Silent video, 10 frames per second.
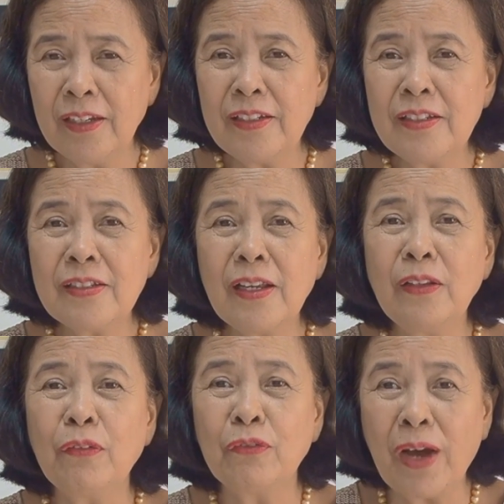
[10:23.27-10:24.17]

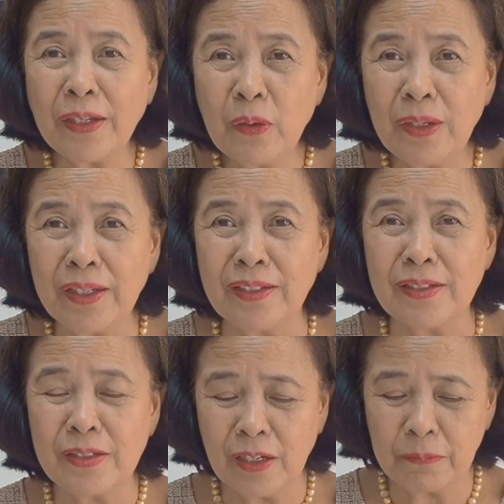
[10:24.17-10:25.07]
instead of
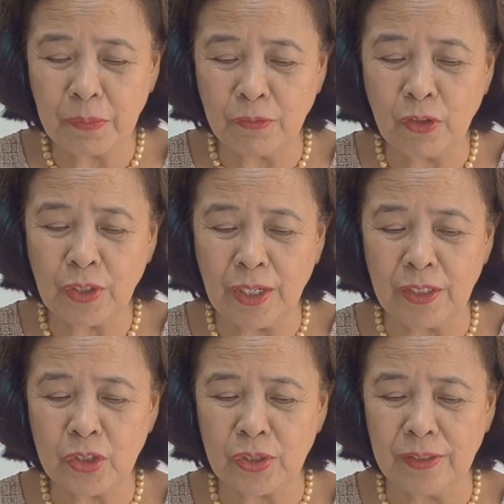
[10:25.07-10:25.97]
violence and
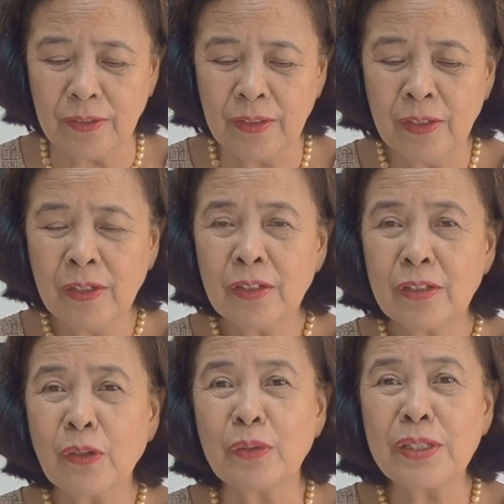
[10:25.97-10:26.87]
provocation.
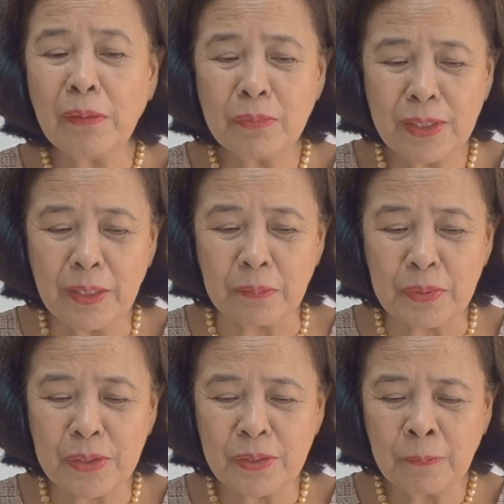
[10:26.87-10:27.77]
So some
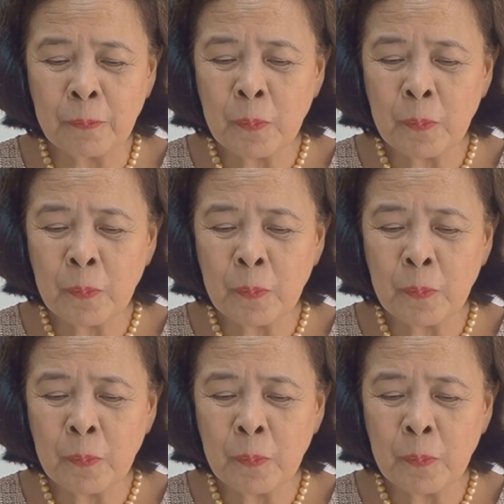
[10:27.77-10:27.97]
tips.